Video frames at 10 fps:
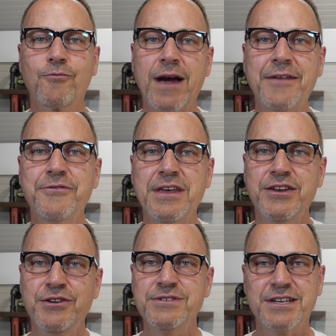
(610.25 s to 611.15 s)
Rather
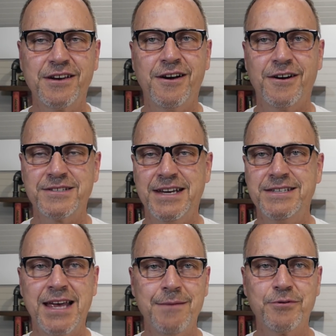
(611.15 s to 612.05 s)
than using a car,
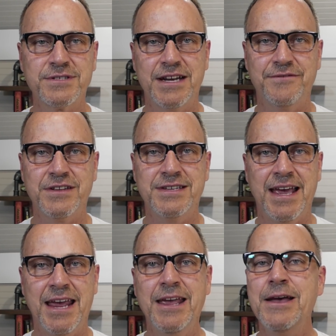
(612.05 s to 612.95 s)
say, ten percent of the
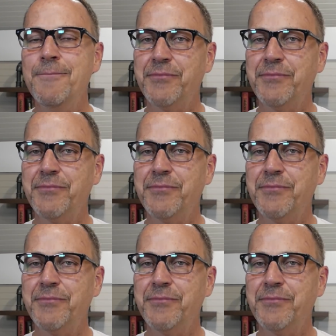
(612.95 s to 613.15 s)
day,